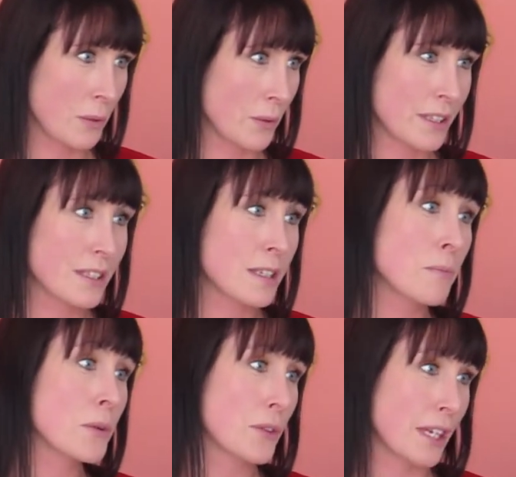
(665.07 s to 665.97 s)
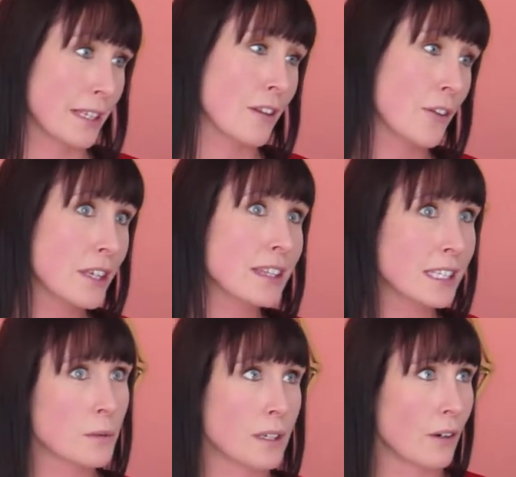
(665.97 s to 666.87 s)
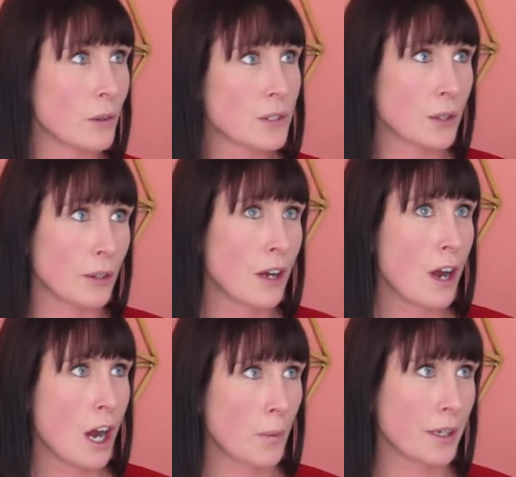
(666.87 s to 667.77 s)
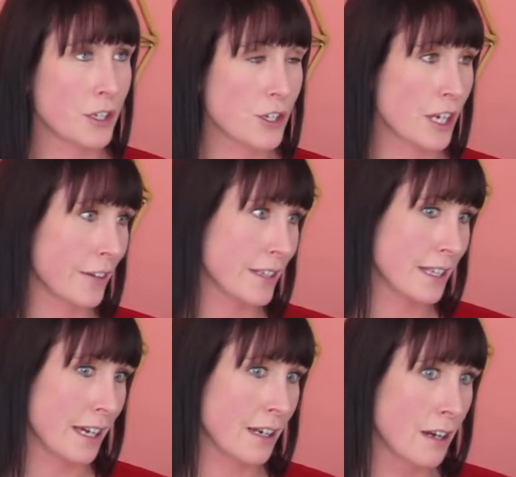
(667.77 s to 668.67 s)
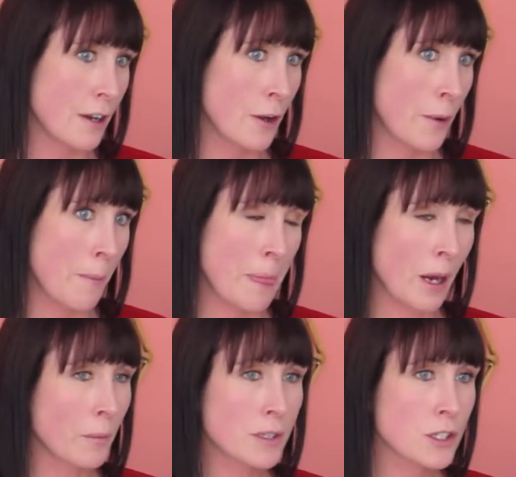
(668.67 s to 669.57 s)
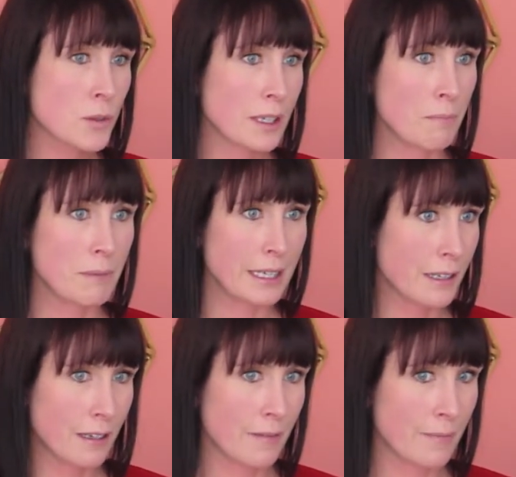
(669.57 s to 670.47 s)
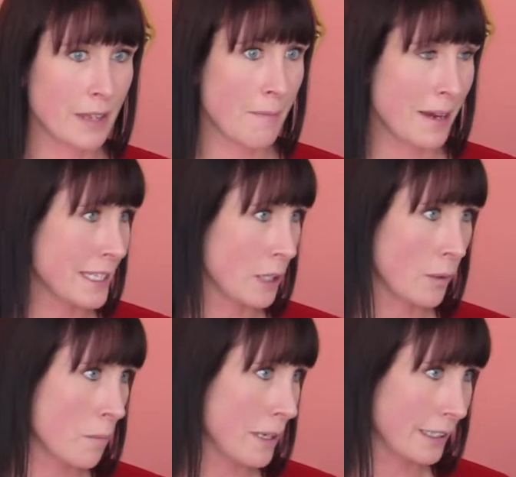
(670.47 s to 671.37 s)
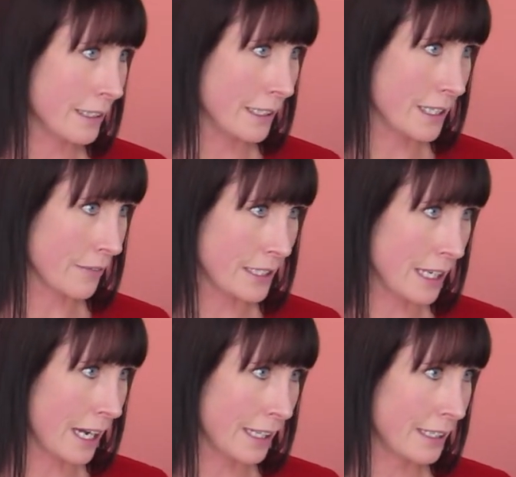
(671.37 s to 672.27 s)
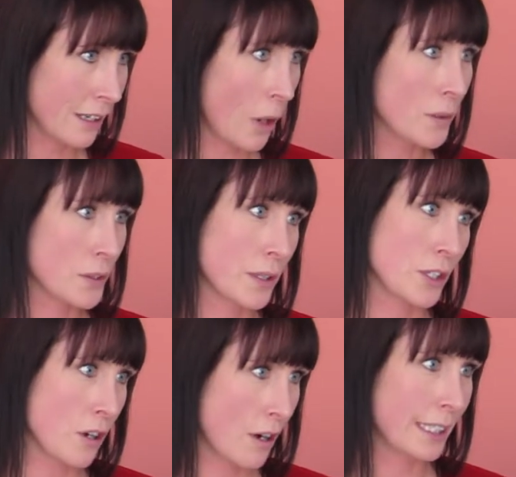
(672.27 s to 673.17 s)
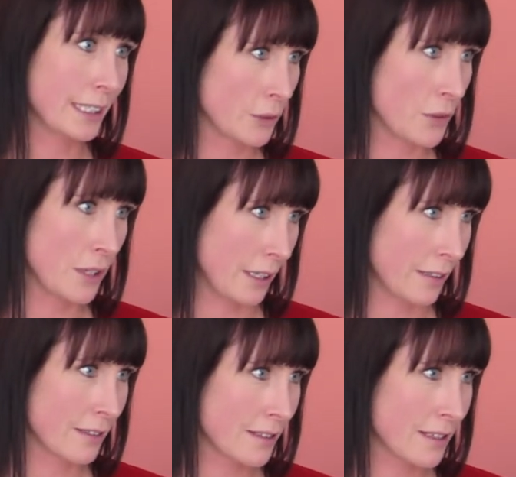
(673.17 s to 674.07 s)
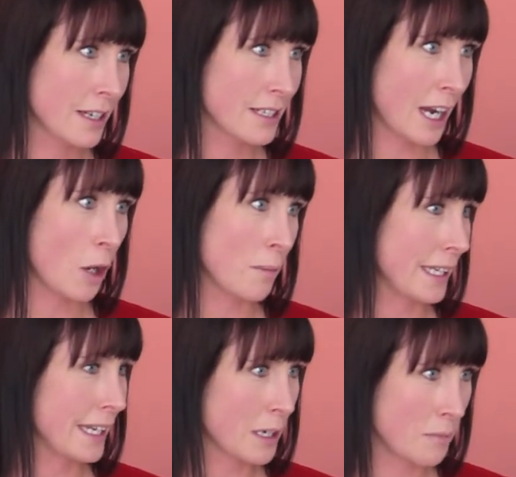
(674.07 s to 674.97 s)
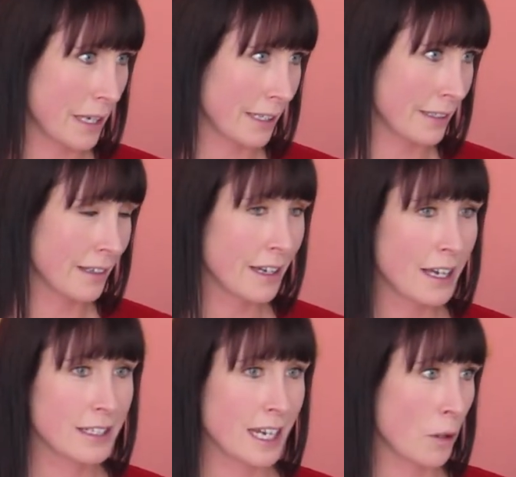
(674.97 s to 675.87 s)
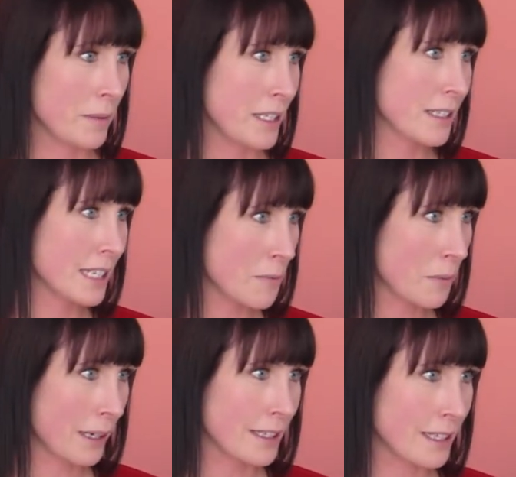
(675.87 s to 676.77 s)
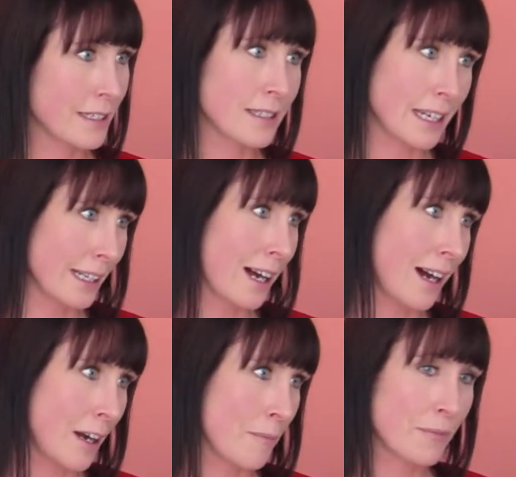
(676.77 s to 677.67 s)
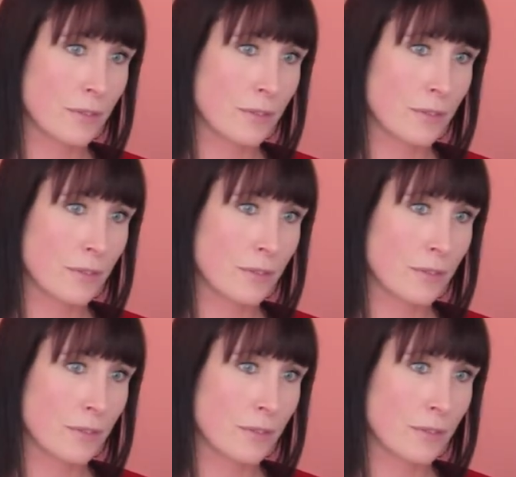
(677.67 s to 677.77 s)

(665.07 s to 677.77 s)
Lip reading: There's simple things. And I think that's what also I wanted to share, is that I wasn't doing big, amazing wellbeing things every day. I was doing tiny little things to help me get out of bed, to help me just stay present, stay calm.